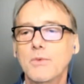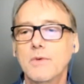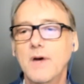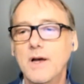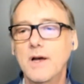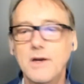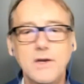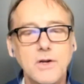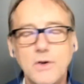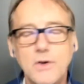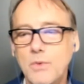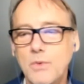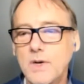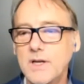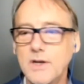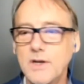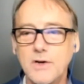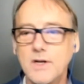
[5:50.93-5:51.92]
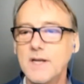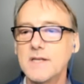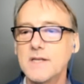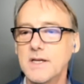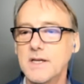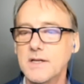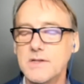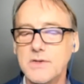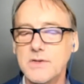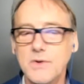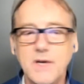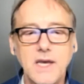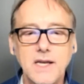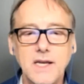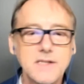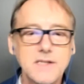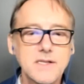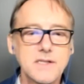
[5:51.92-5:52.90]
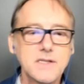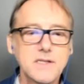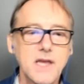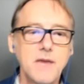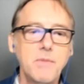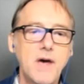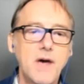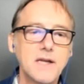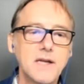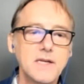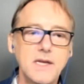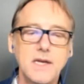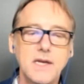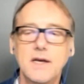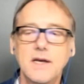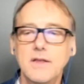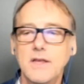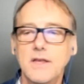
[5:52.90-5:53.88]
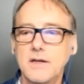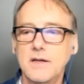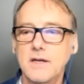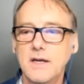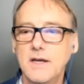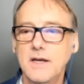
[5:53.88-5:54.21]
what good is it? So again, it's the same idea that